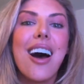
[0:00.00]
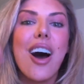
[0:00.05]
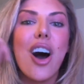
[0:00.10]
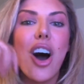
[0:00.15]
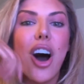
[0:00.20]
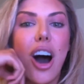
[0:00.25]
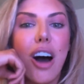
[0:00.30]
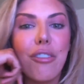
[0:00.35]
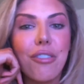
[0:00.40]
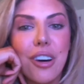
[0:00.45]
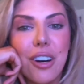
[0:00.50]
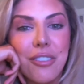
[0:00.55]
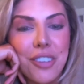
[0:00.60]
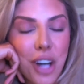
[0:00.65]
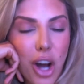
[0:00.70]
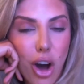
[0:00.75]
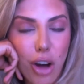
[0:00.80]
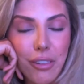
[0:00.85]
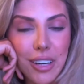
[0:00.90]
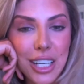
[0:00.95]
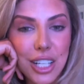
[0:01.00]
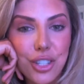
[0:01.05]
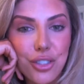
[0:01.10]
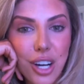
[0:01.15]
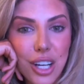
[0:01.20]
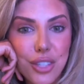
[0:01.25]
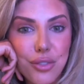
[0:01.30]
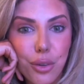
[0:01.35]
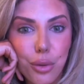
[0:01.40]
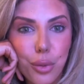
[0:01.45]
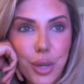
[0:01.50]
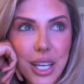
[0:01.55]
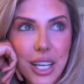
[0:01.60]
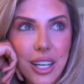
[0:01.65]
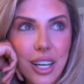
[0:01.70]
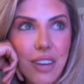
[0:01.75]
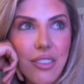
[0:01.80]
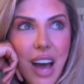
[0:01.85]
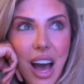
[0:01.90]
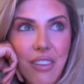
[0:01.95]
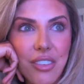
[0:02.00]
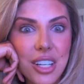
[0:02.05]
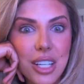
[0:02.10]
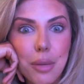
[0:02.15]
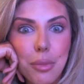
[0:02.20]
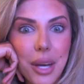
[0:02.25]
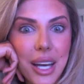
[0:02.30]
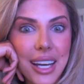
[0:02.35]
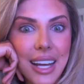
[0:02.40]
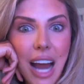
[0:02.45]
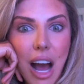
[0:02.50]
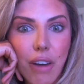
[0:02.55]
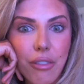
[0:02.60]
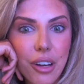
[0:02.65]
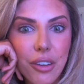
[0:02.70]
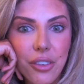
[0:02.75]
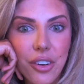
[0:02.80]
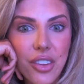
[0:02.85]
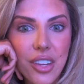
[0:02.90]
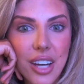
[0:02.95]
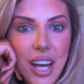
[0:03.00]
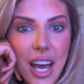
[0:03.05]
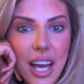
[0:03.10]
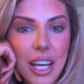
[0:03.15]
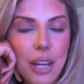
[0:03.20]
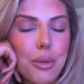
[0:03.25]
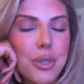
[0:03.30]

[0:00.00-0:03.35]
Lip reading: off of an already stressful week of having to pick an outfit for the day.